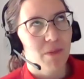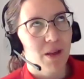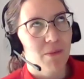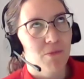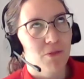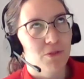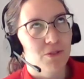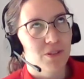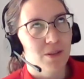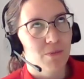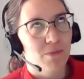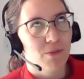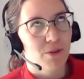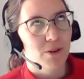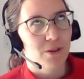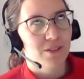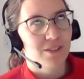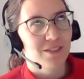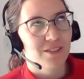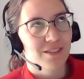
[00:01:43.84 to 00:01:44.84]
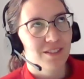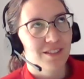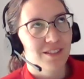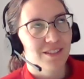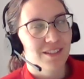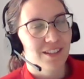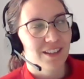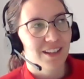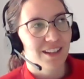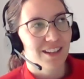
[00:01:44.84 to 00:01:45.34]
my most important
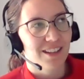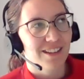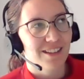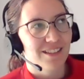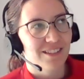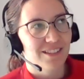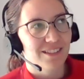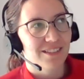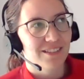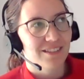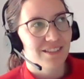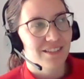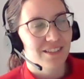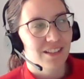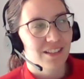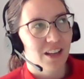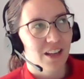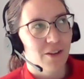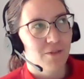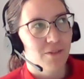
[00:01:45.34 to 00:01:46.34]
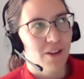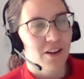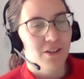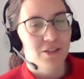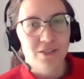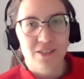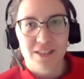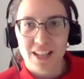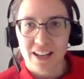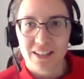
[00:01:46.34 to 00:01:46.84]
uh, kind of
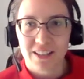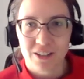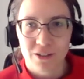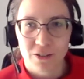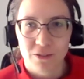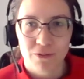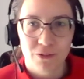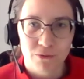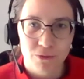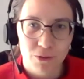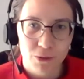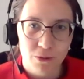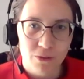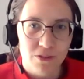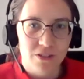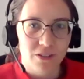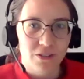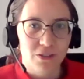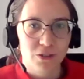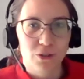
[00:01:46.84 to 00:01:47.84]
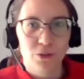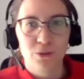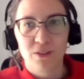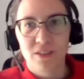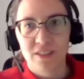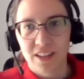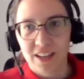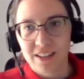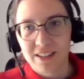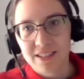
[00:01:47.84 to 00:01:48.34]
understanding of the roles are two
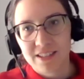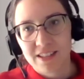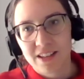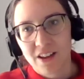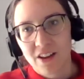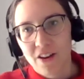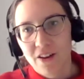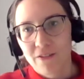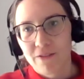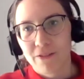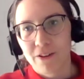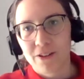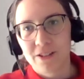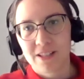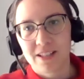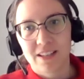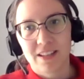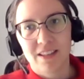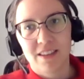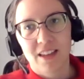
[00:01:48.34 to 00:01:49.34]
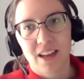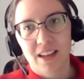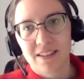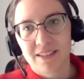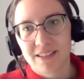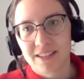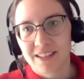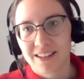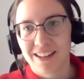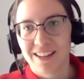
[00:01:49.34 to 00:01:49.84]
things. Firstly, that
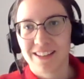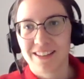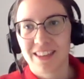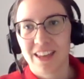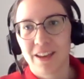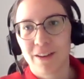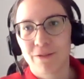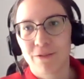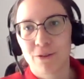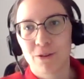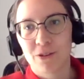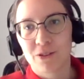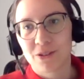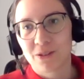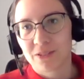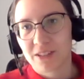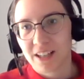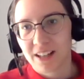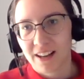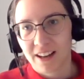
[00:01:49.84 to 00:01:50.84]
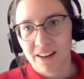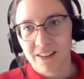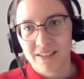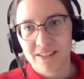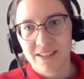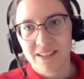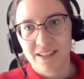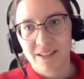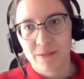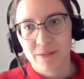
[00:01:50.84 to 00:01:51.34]
uh, they focus on
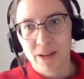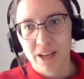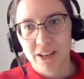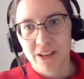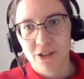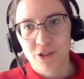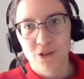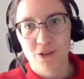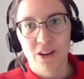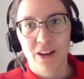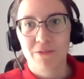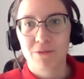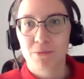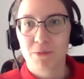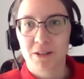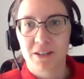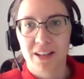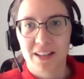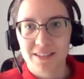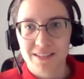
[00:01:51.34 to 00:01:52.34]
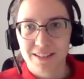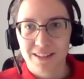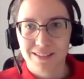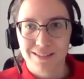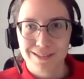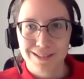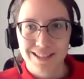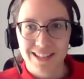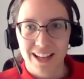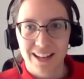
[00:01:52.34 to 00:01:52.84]
clarity and making sure everyone has an
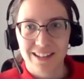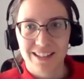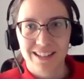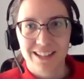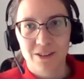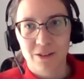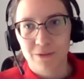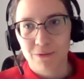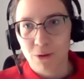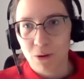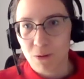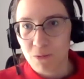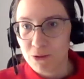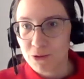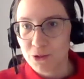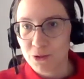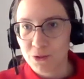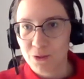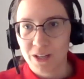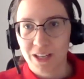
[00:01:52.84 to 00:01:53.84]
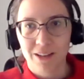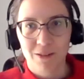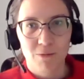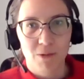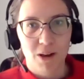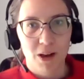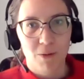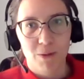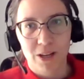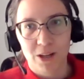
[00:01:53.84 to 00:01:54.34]
understanding of what we're doing,
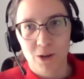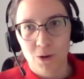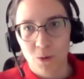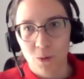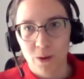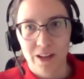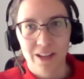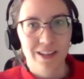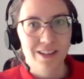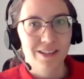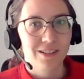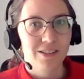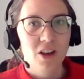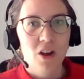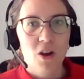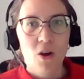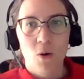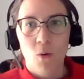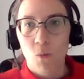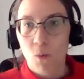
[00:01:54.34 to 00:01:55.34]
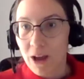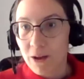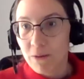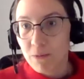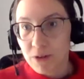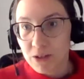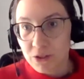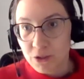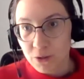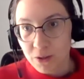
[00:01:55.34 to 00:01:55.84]
where we're going, and why
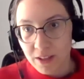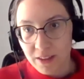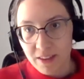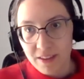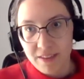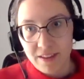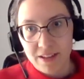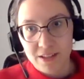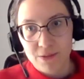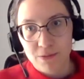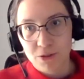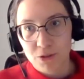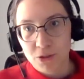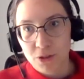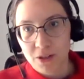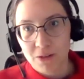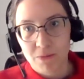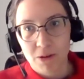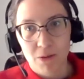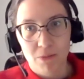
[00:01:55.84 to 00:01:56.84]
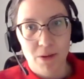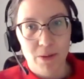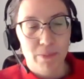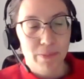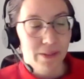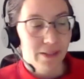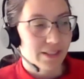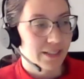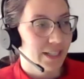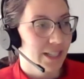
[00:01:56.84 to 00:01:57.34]
we're doing the things we're doing, where we're
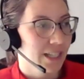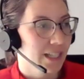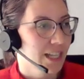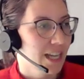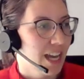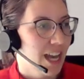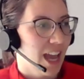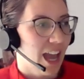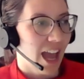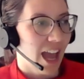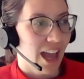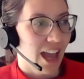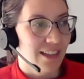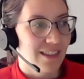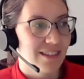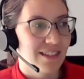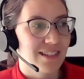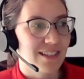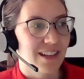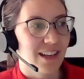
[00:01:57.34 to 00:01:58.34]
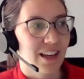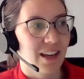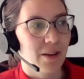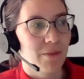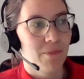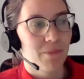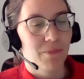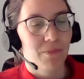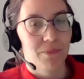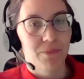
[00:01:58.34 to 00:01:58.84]
building and
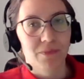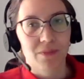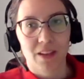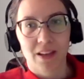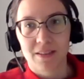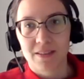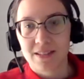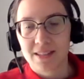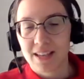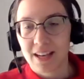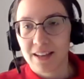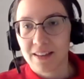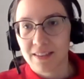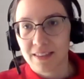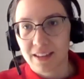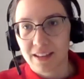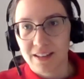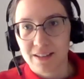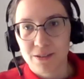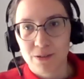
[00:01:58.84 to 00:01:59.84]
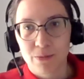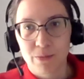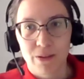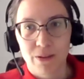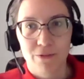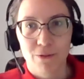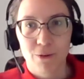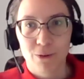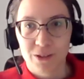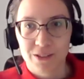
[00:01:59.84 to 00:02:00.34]
um, and the second thing is to
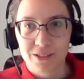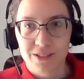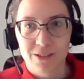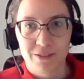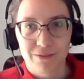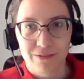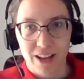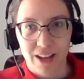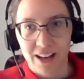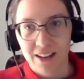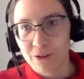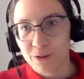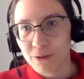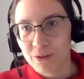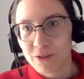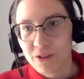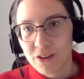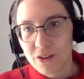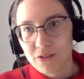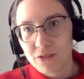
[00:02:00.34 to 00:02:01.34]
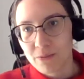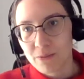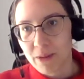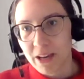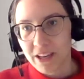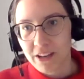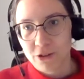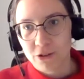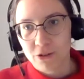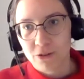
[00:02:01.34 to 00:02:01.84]
be focused on value so
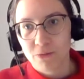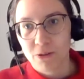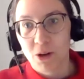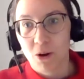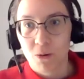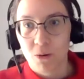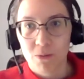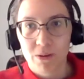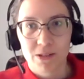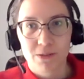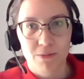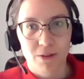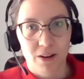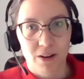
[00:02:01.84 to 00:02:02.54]
making sure we're always